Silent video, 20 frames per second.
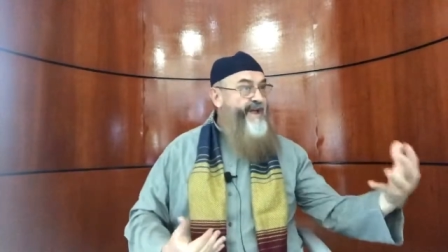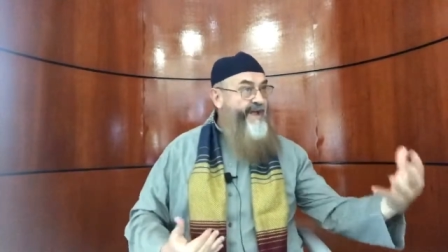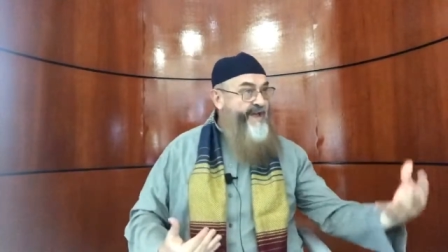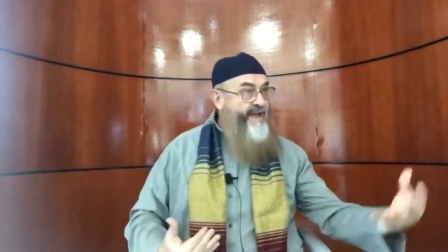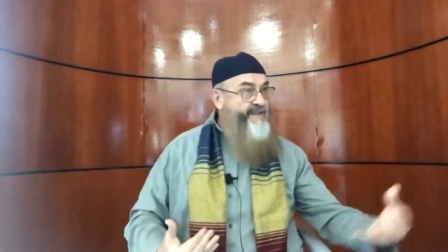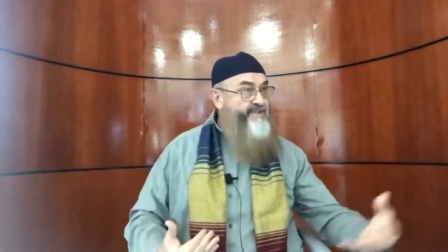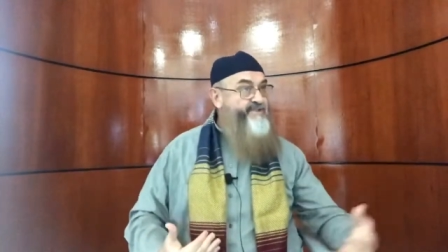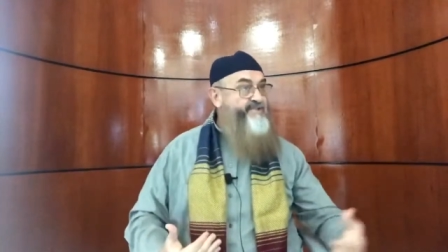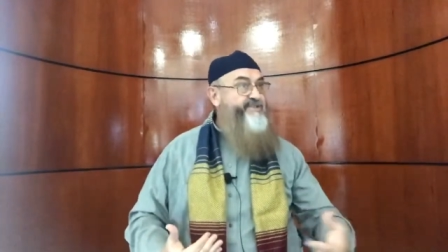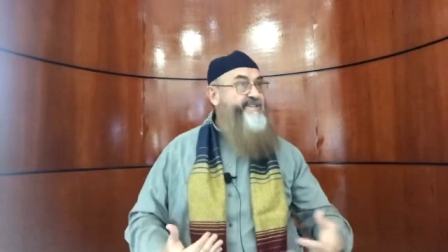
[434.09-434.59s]

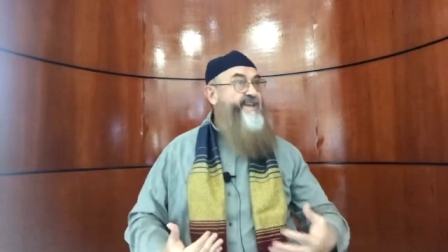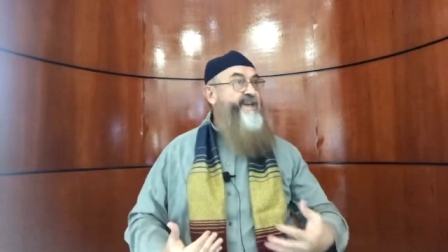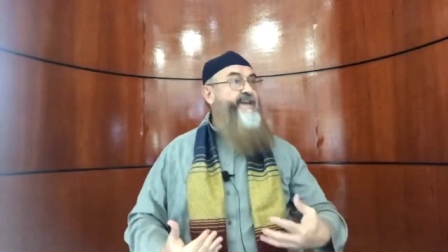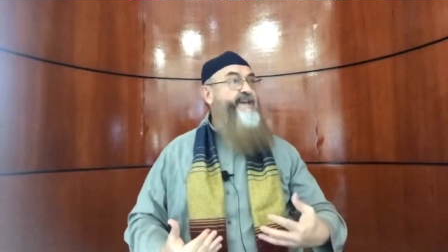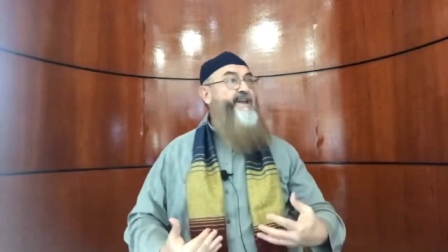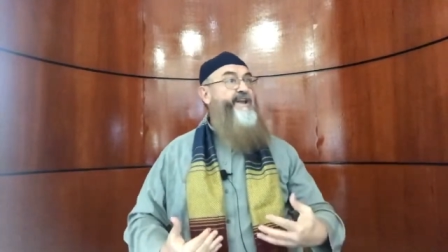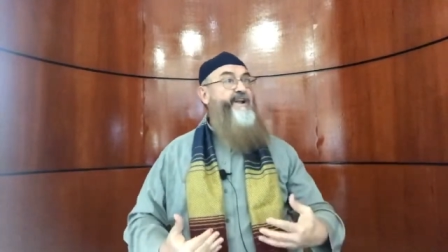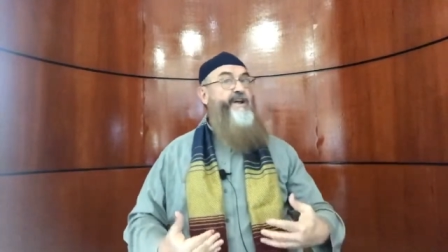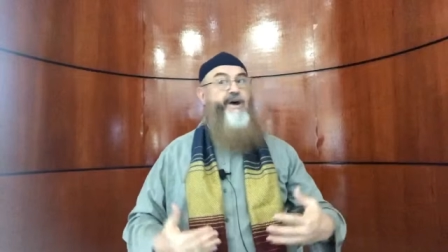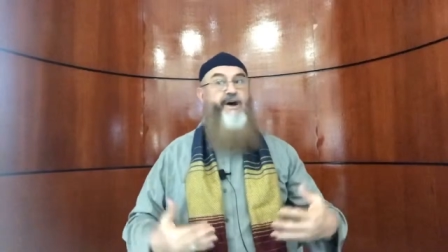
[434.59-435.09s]
and
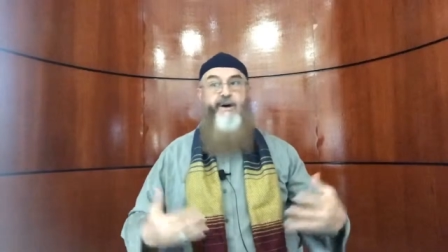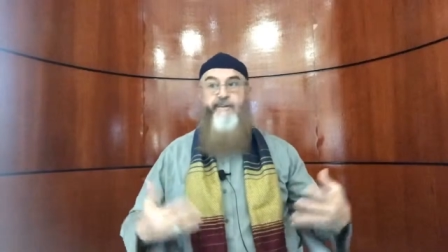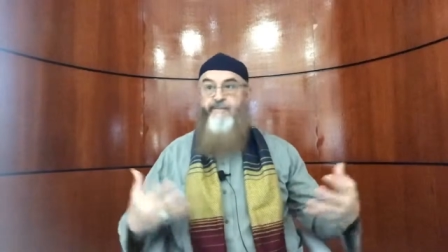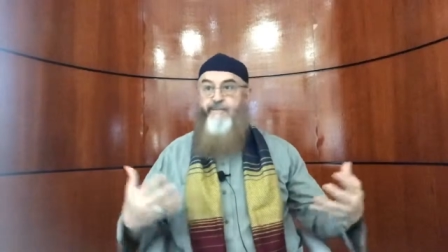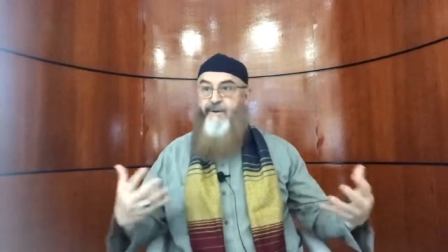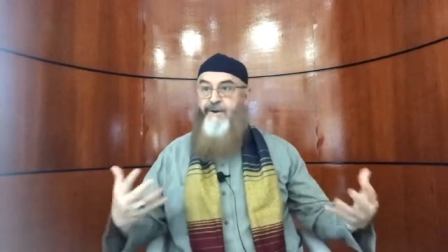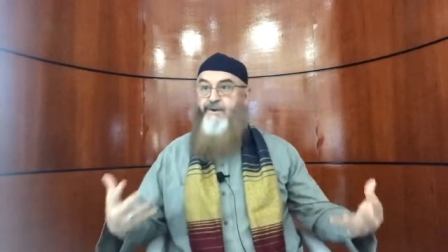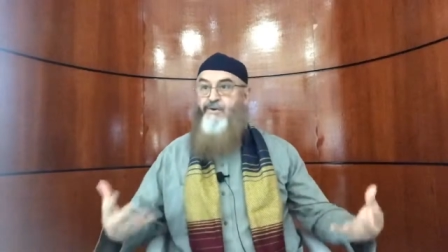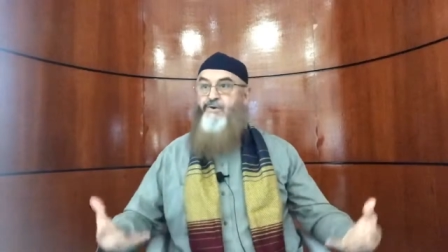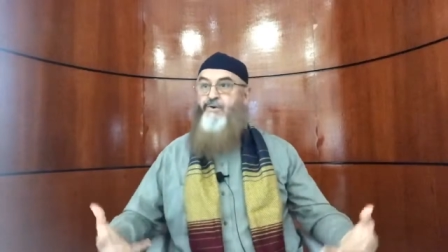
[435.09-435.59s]
staying
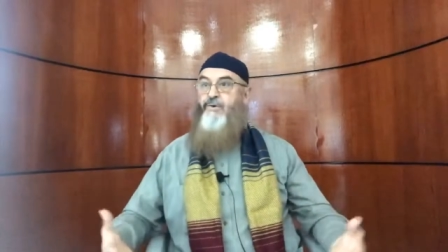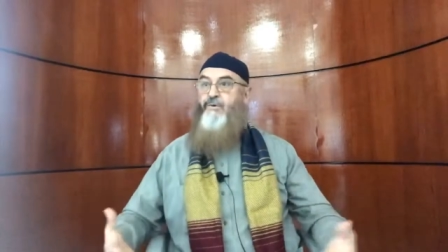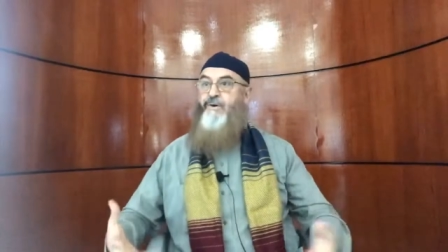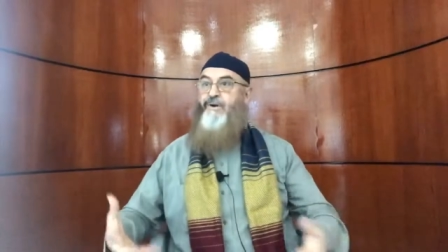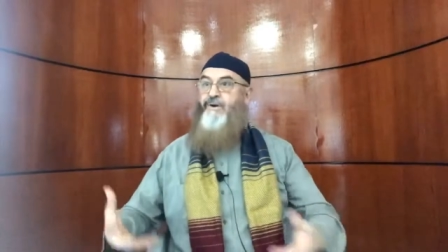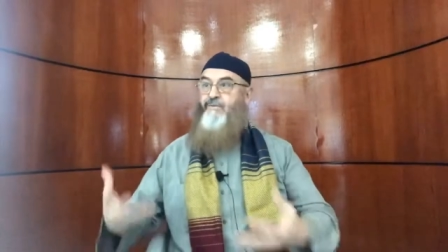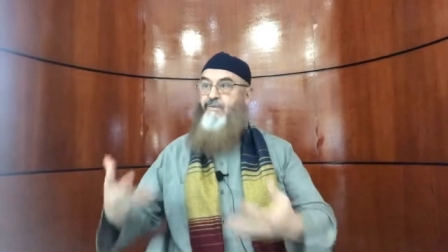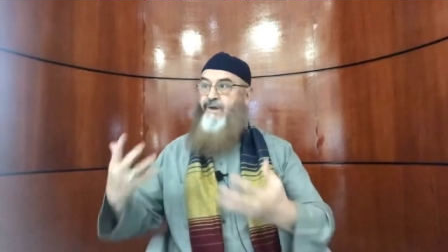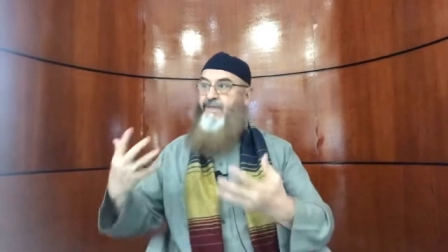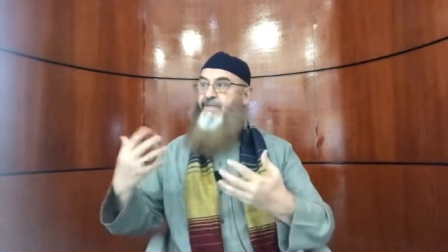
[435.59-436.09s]
up and
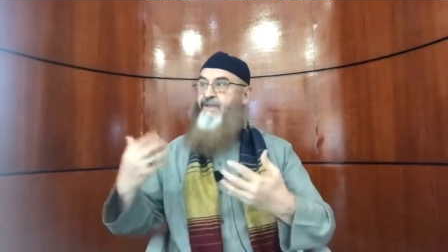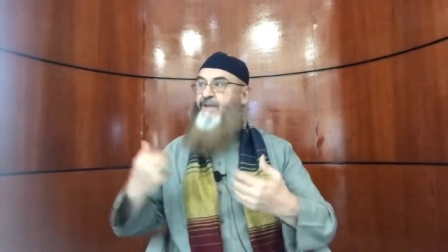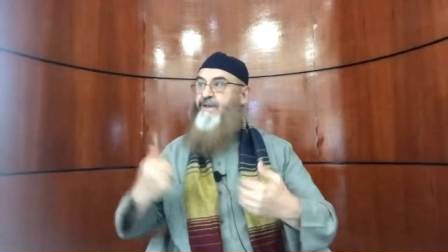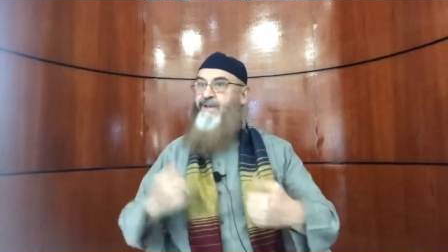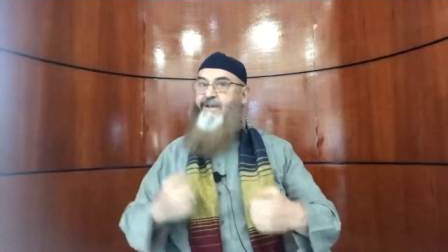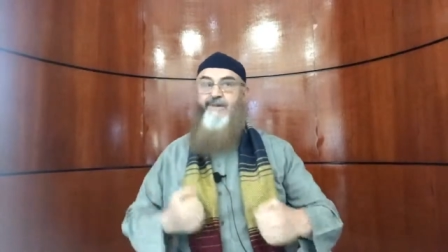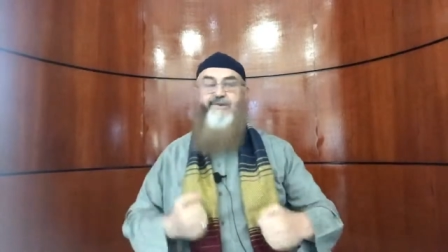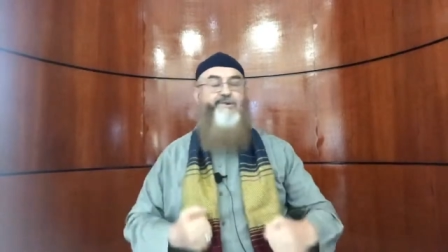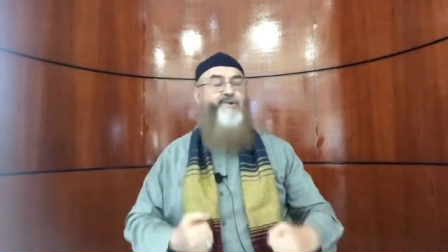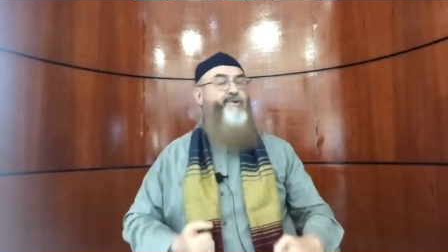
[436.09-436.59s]
doing what they
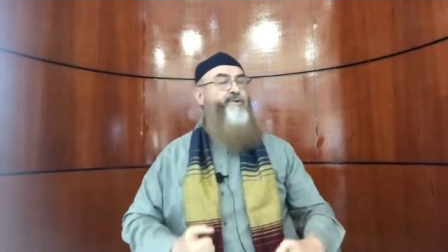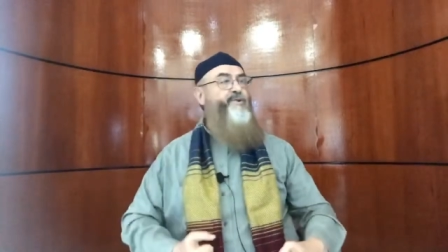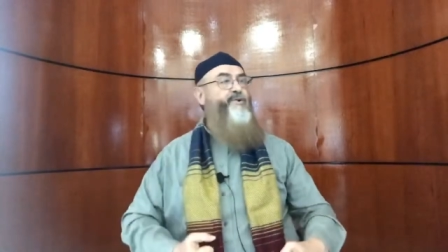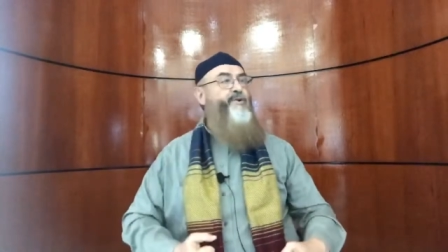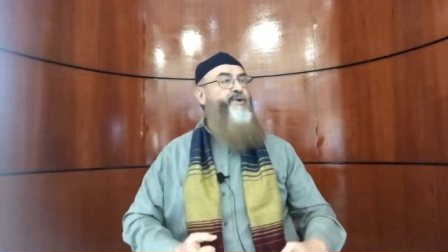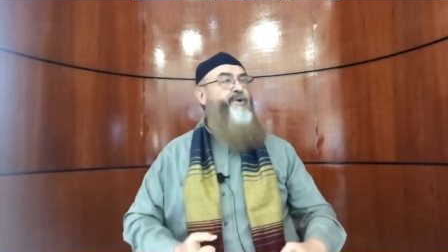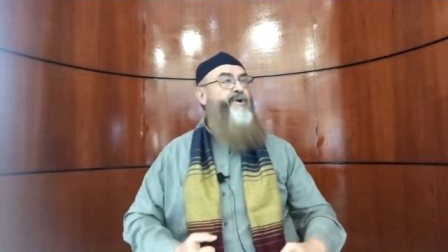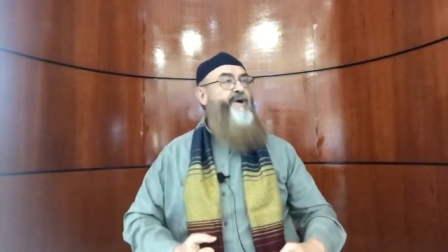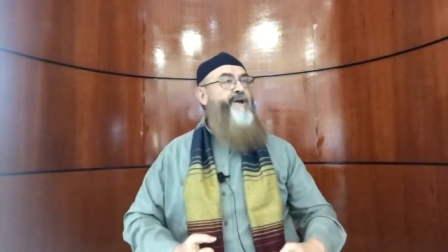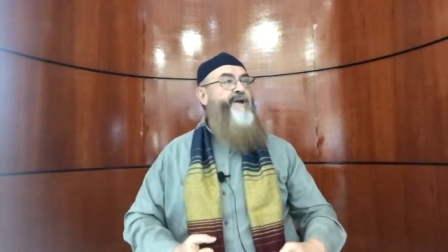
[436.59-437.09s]
need to
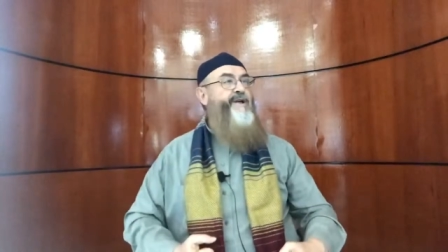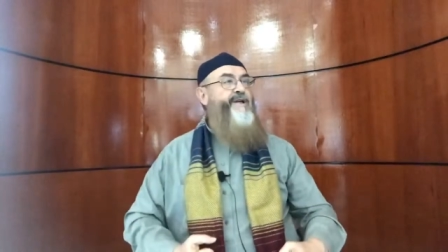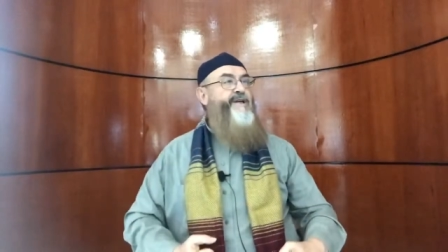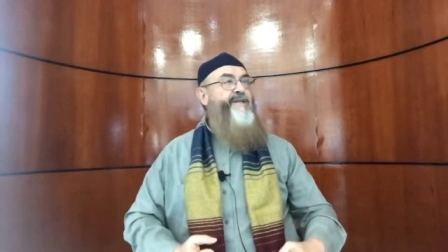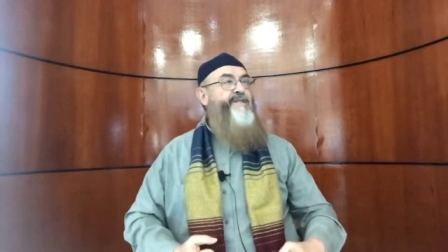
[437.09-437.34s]
do.